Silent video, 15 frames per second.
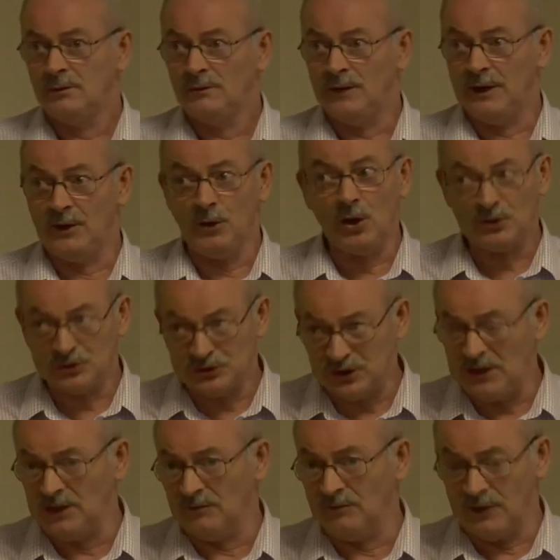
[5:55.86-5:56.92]
they are not
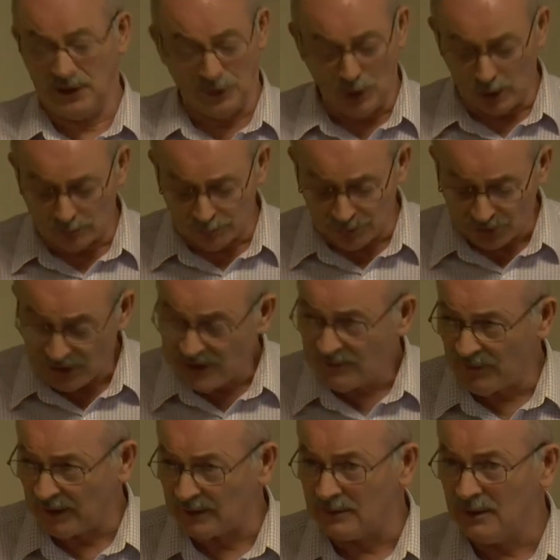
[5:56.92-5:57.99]
saved. They are not
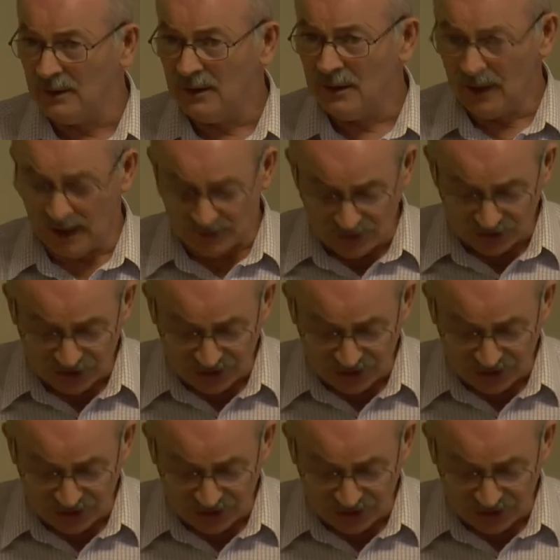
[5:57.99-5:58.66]
believing to